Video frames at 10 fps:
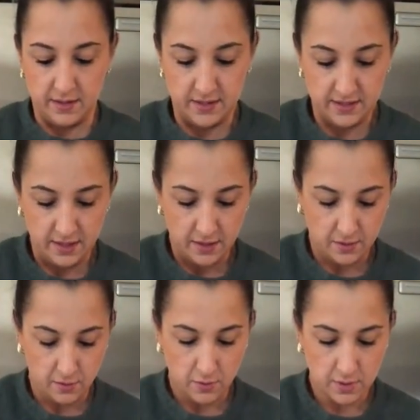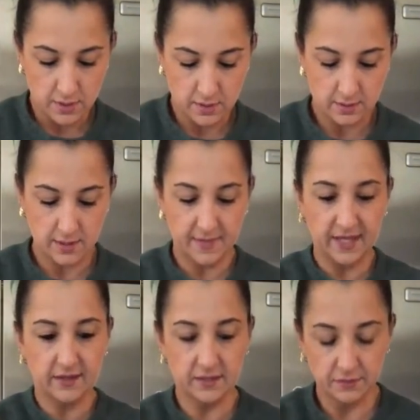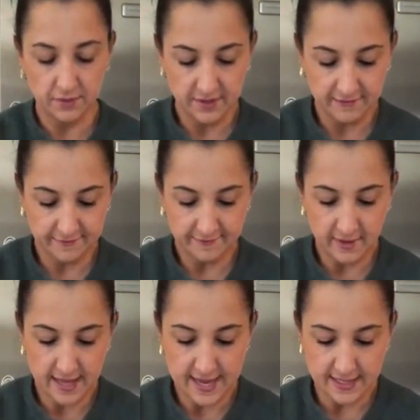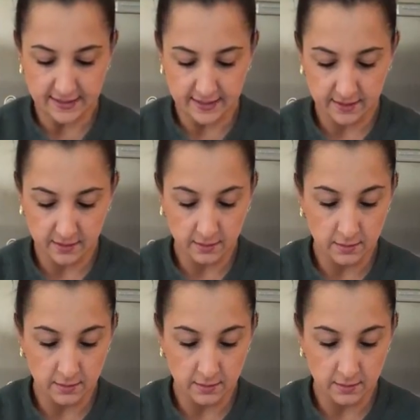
So I make this really flat.